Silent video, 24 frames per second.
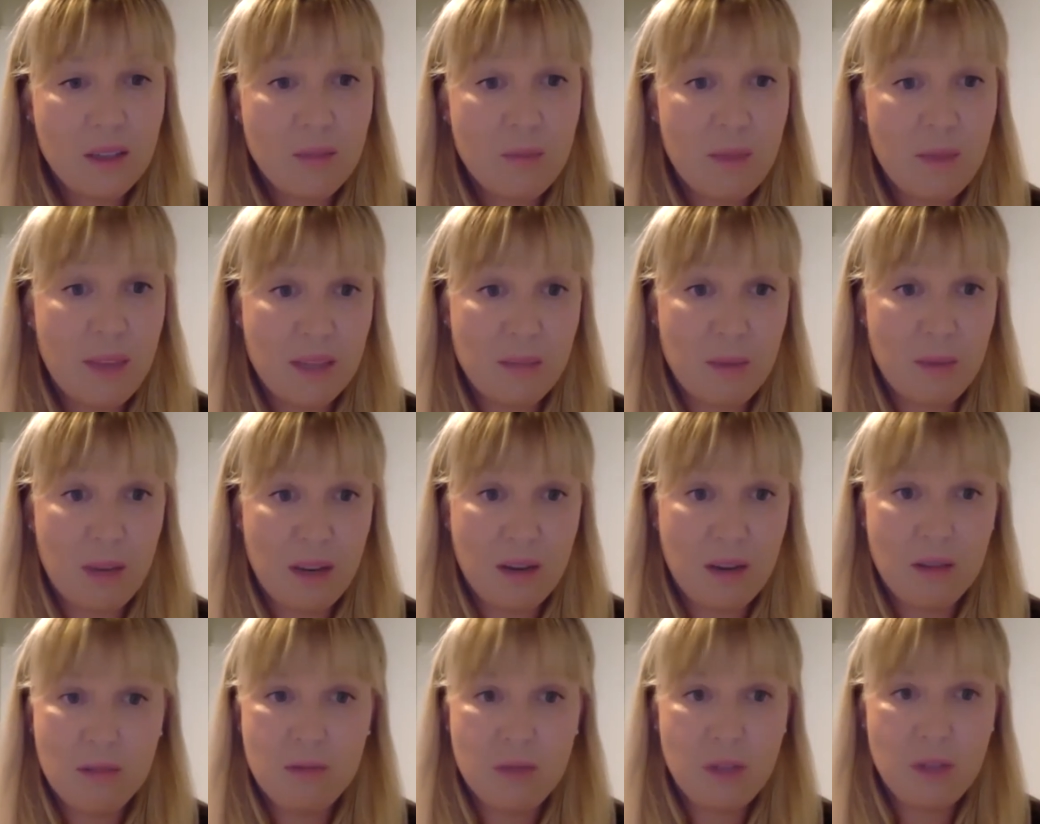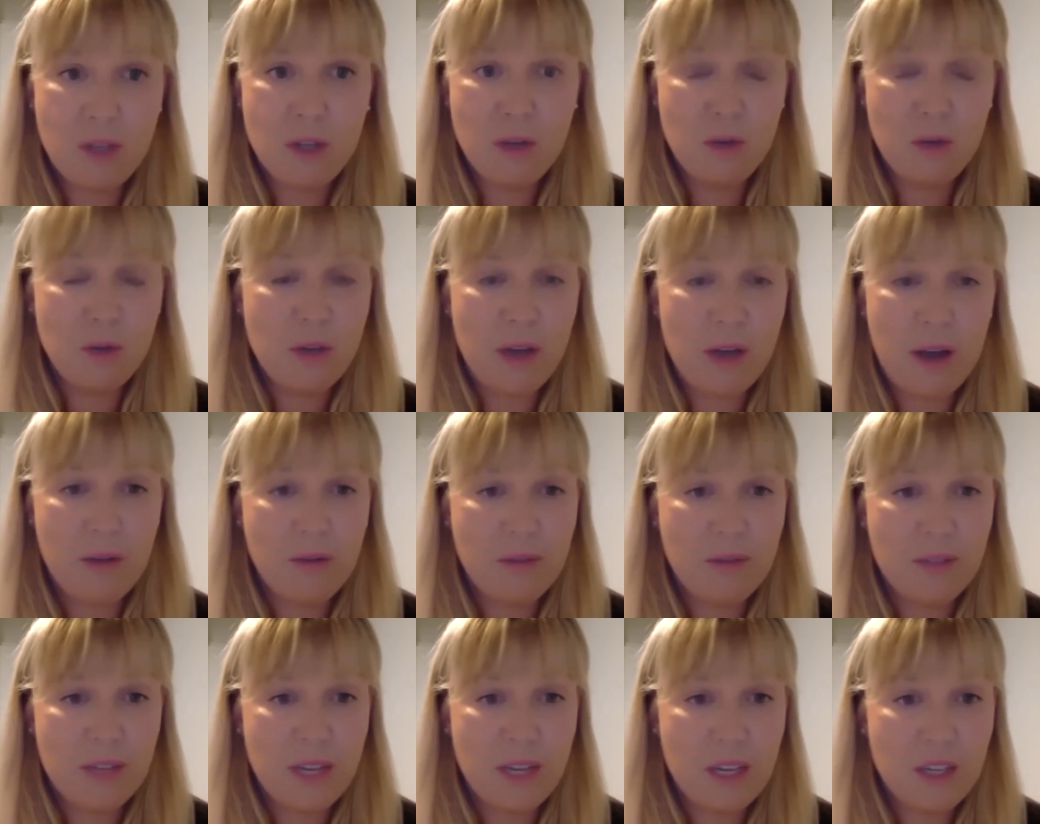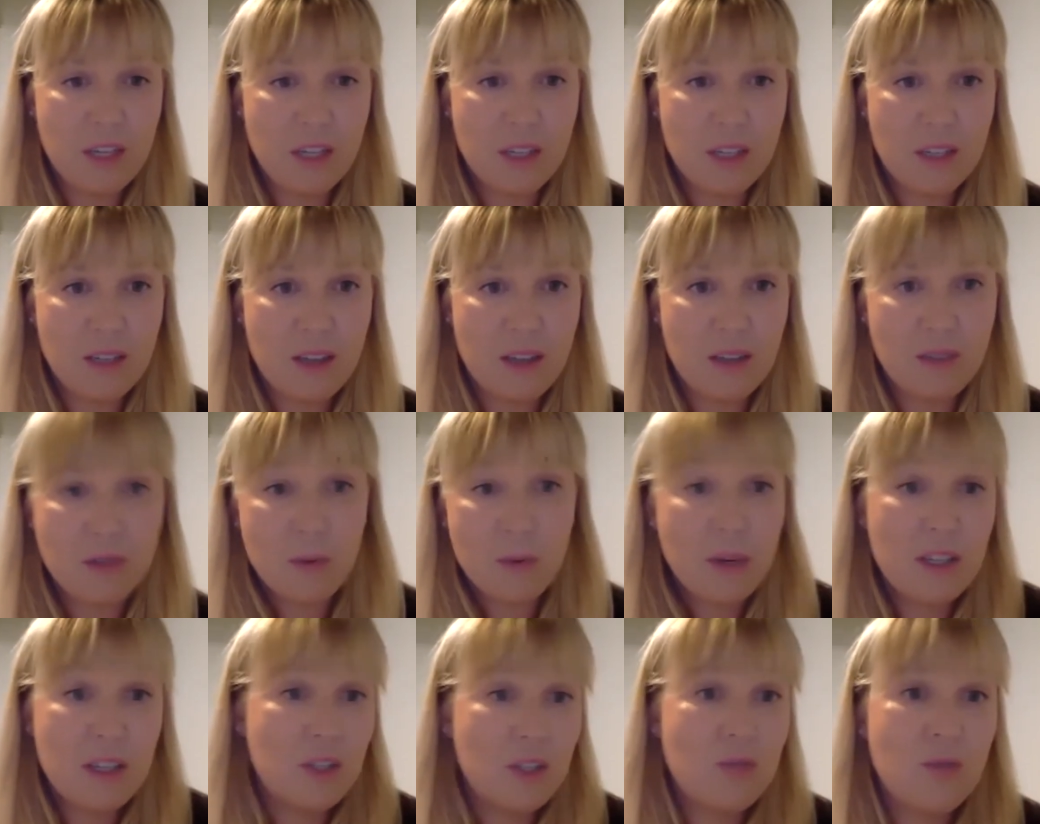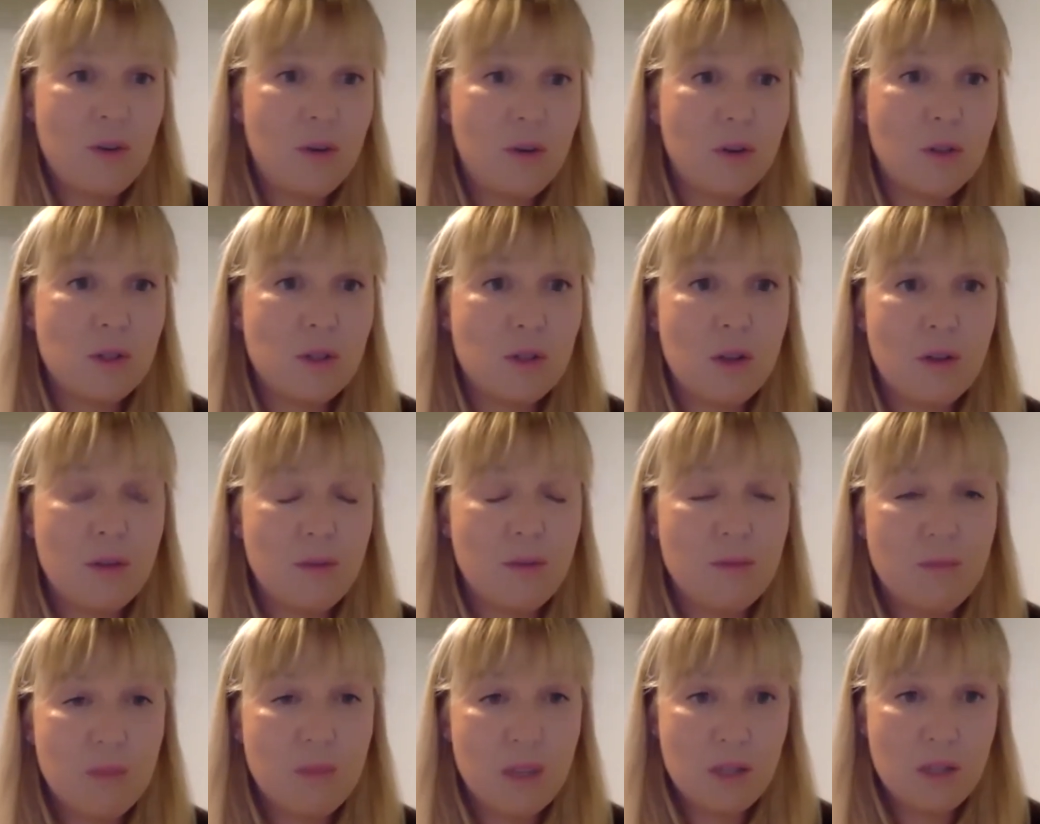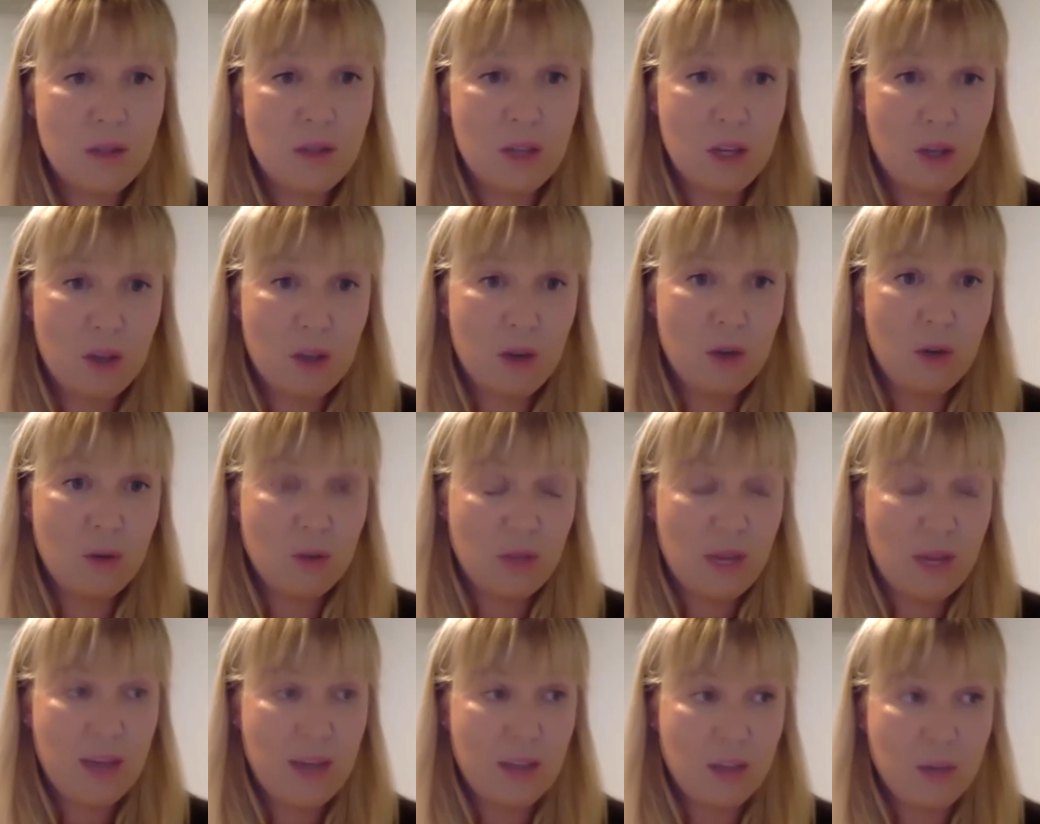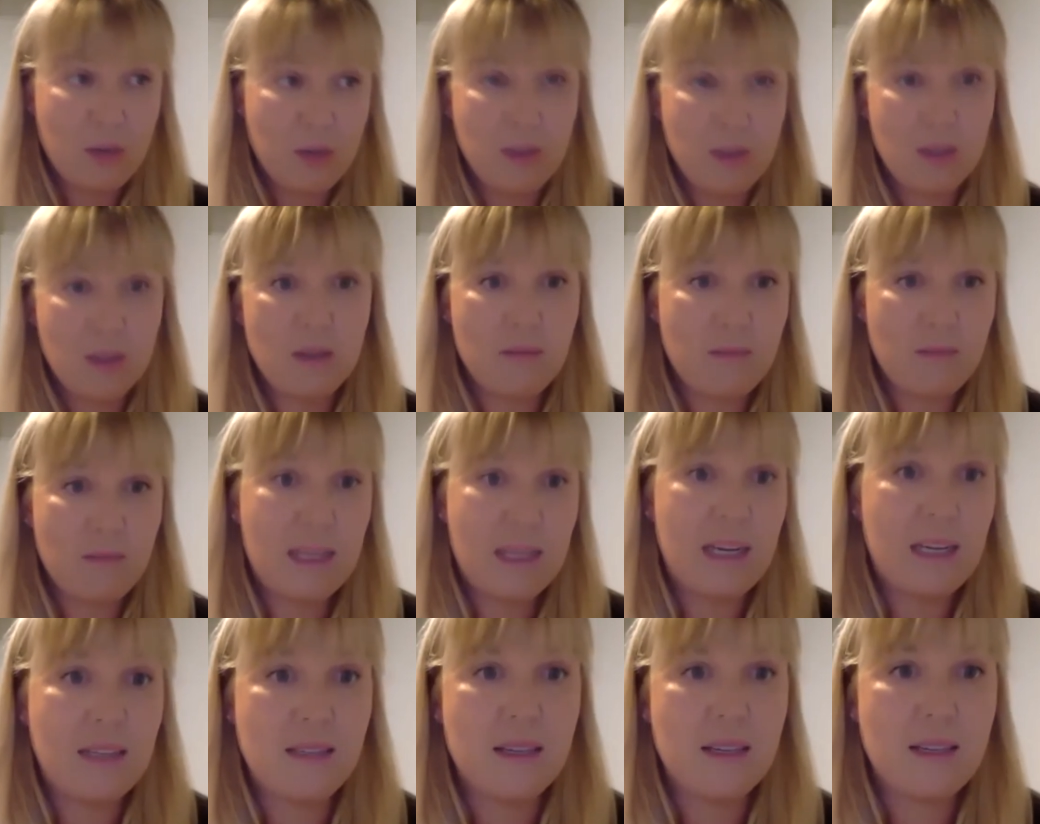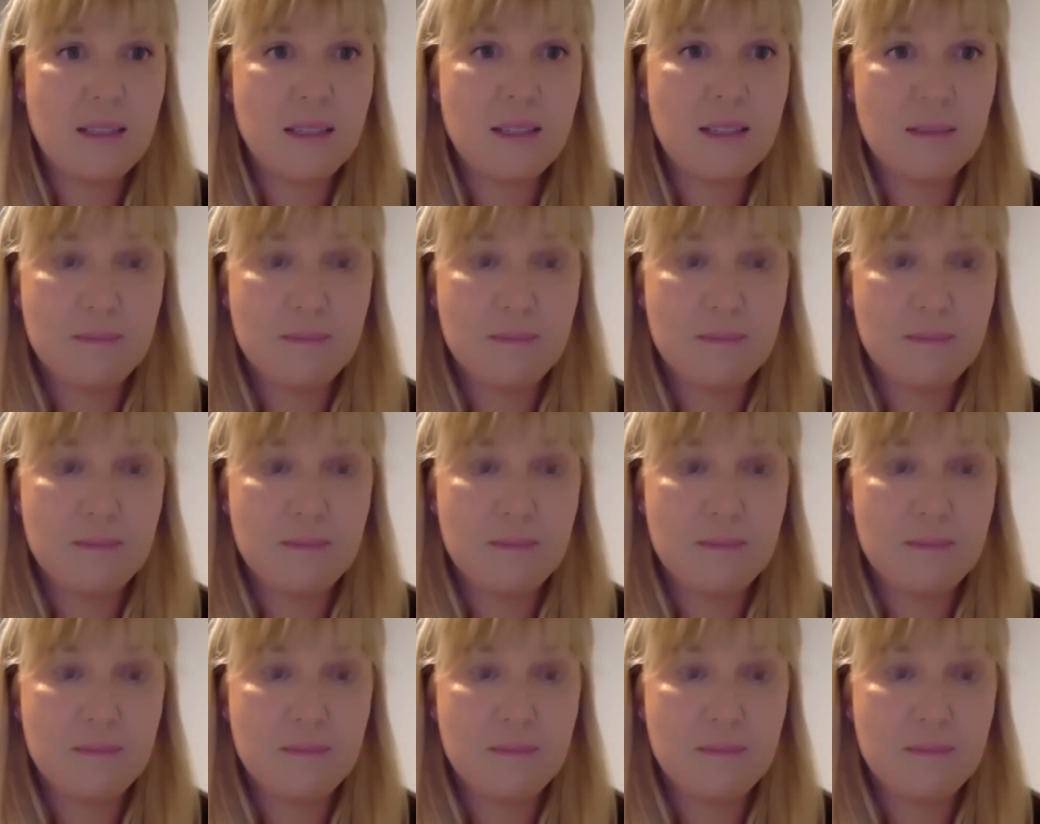that's been a huge help for teaching staff. So we can just focus on the girls and doing the lessons.